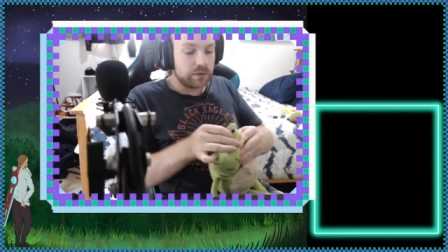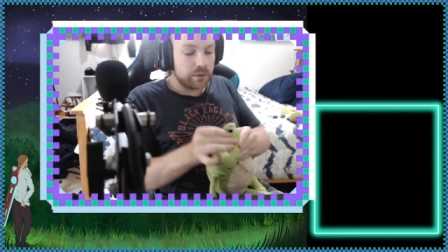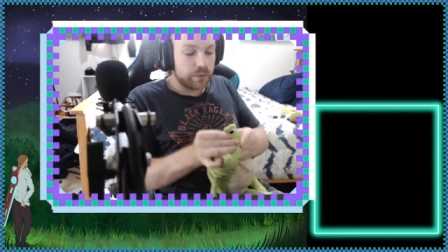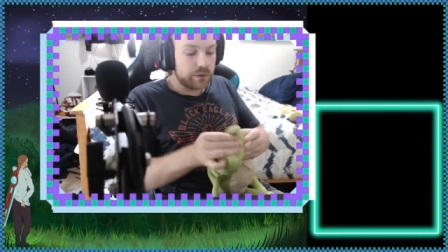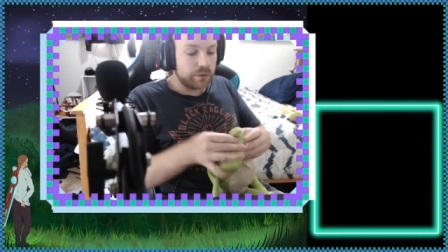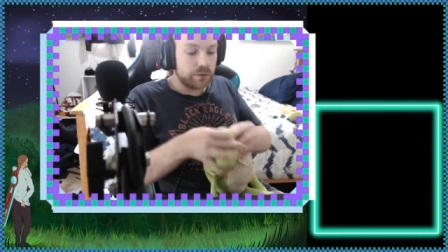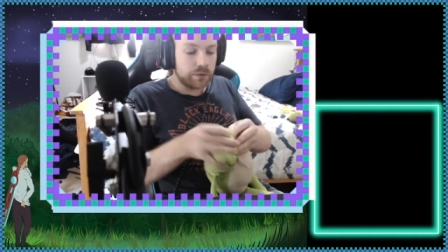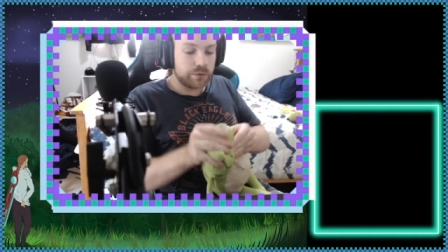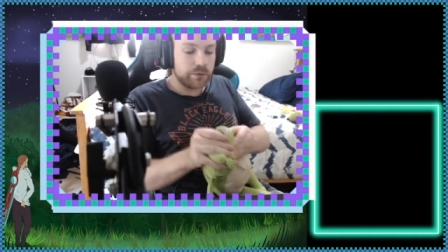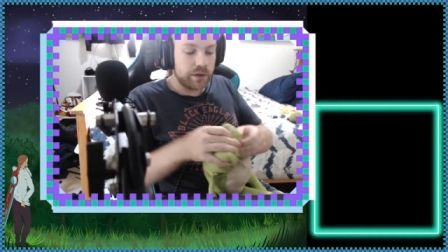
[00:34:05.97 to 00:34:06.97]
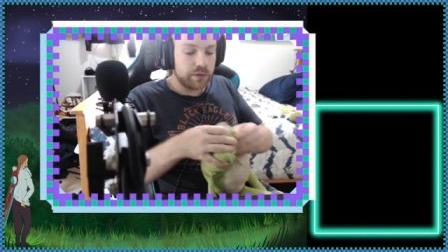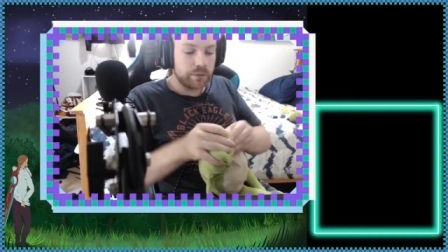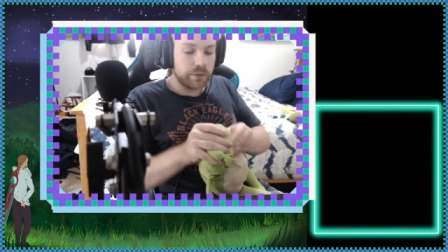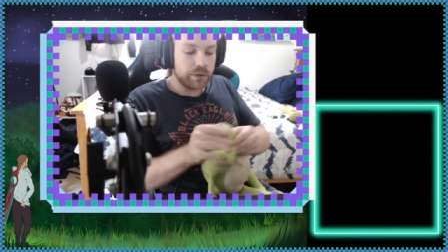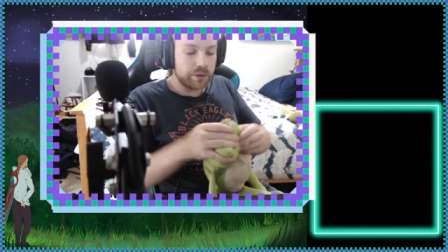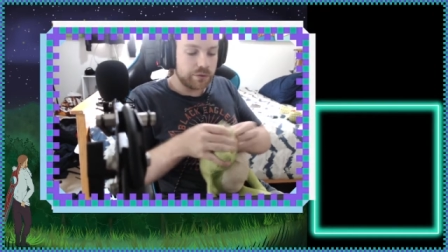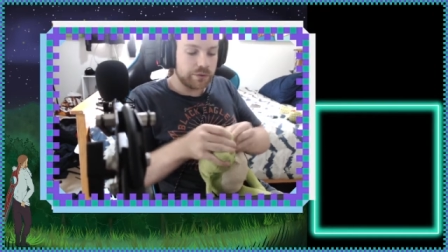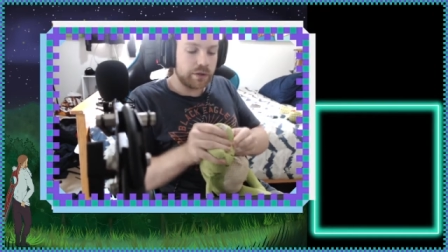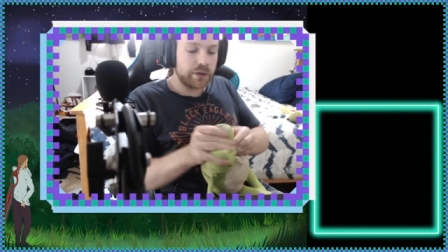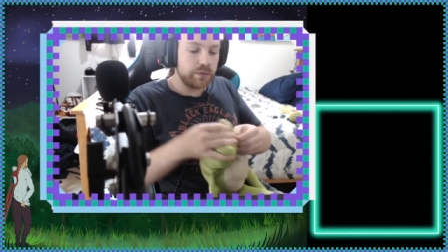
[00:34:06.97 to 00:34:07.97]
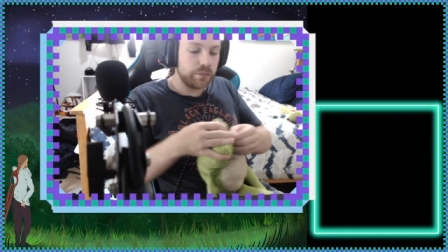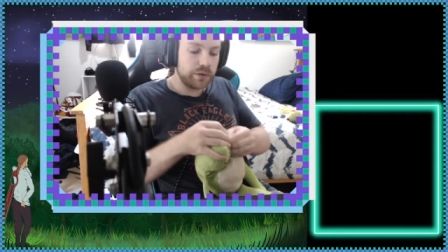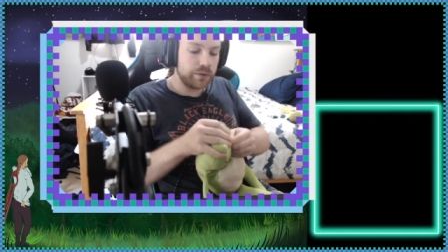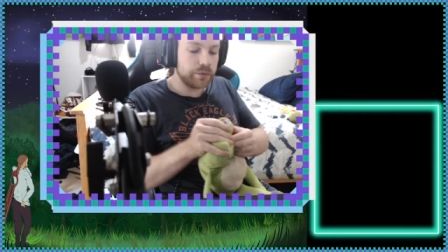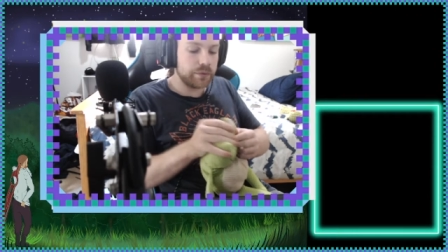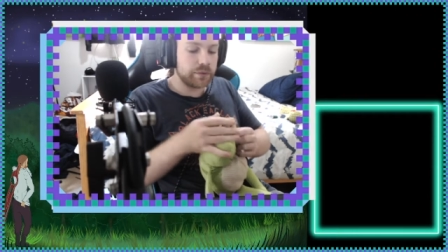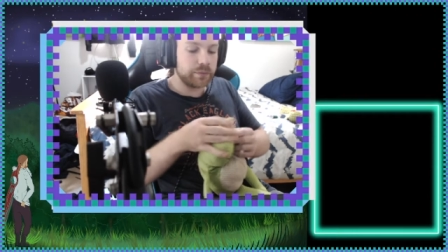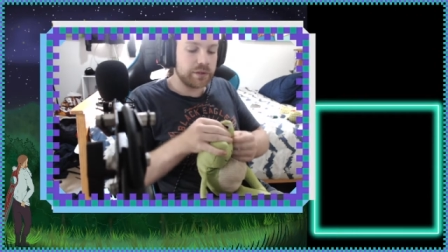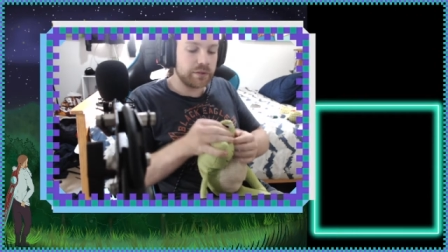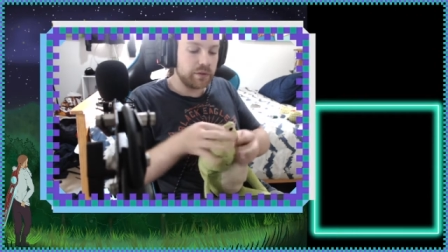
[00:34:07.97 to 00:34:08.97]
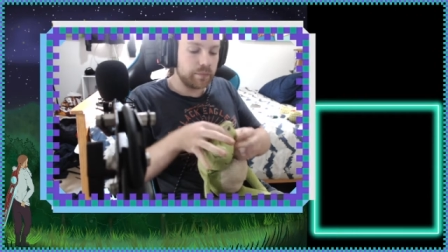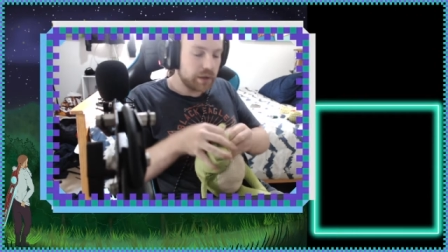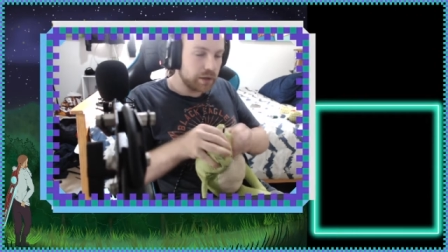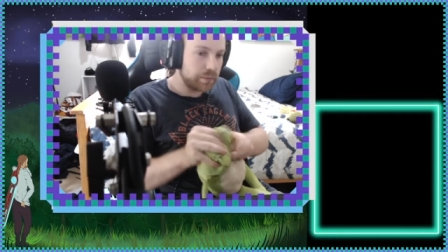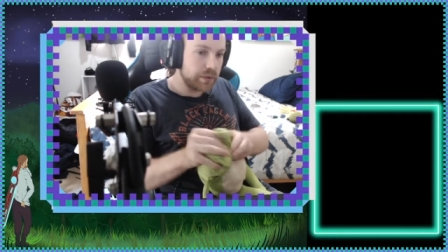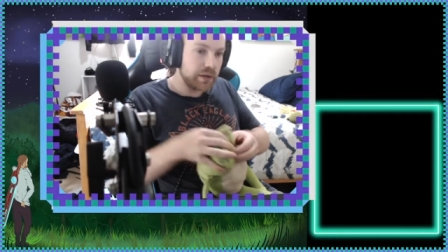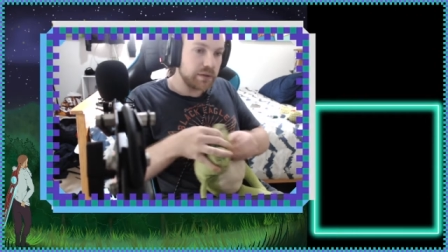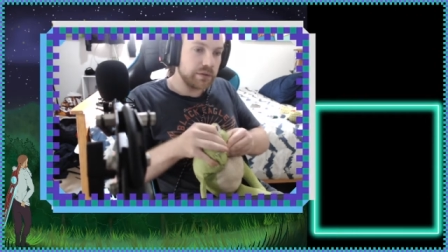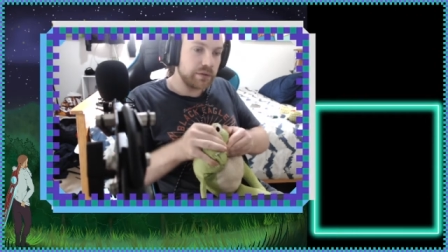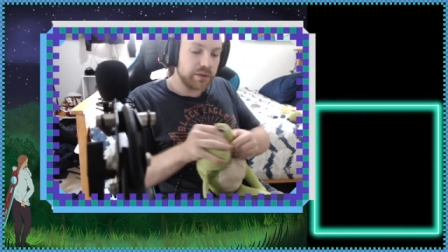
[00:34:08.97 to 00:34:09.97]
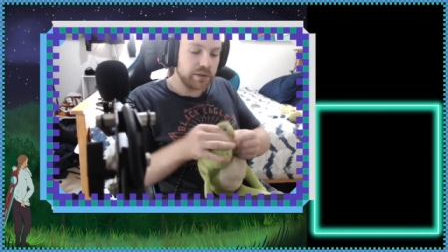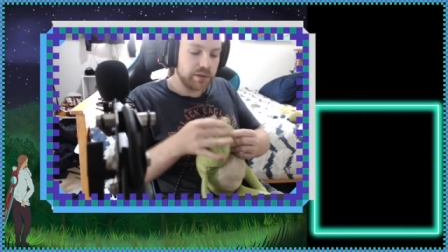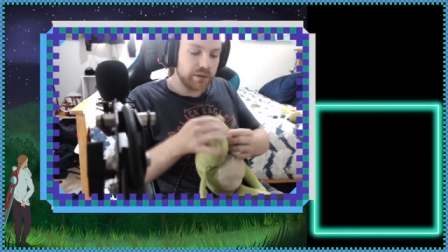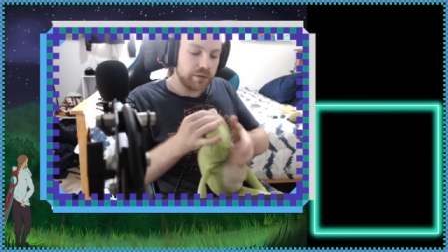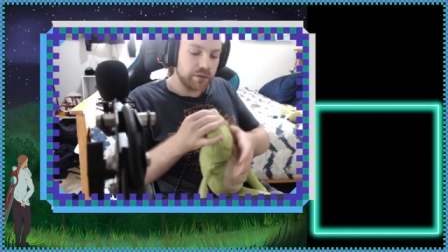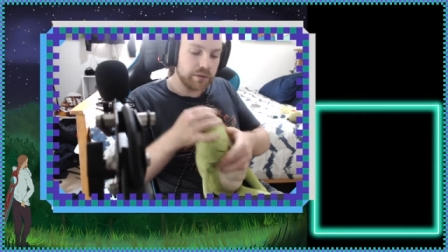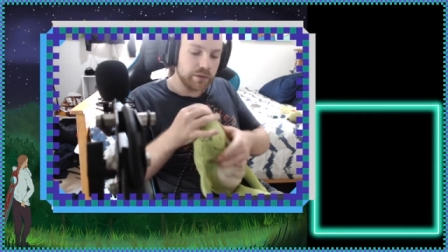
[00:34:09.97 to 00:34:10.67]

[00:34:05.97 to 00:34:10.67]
so that we can do the thread, we're gonna try and wiggle some stuffing back up there so that he can